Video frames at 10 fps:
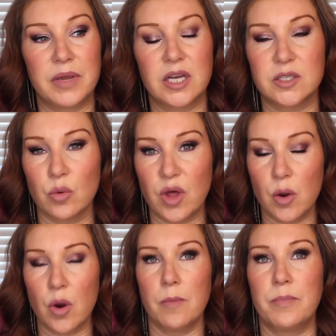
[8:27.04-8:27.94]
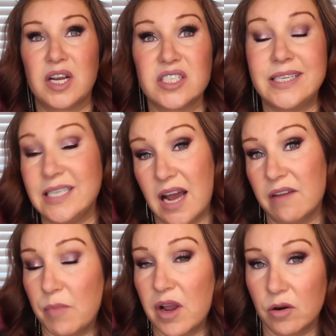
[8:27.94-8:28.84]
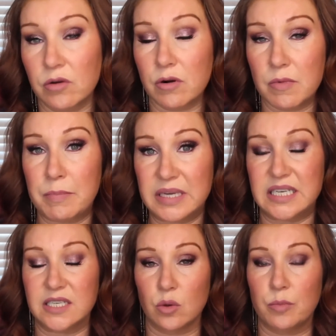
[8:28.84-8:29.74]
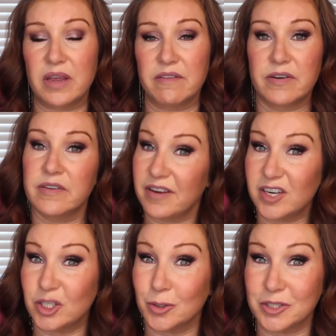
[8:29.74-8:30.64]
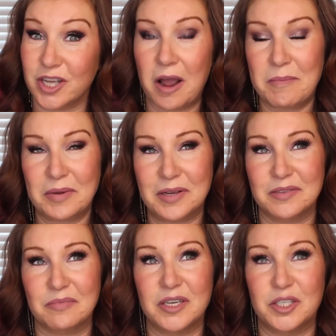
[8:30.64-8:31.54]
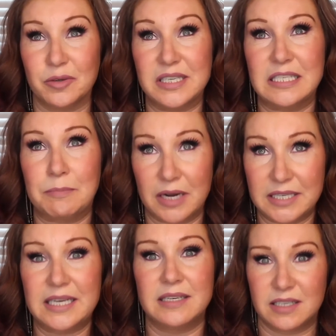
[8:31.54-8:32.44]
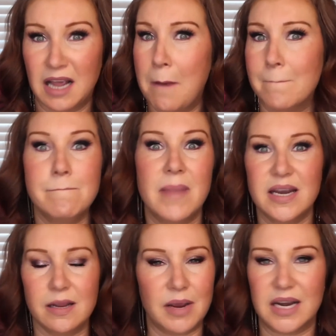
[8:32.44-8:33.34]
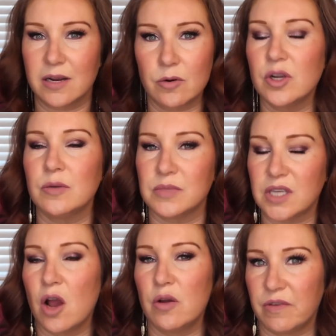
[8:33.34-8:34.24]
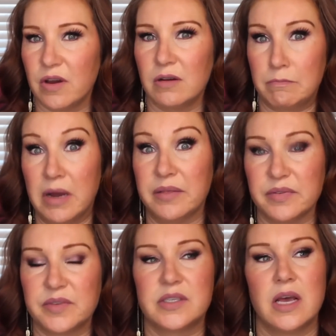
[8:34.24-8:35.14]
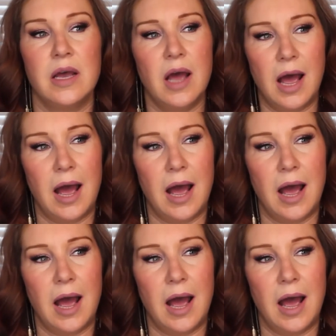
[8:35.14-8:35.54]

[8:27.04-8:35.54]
Because I did have my own grooming business, albeit for a very short time because of my joints, but I did many grooms over months.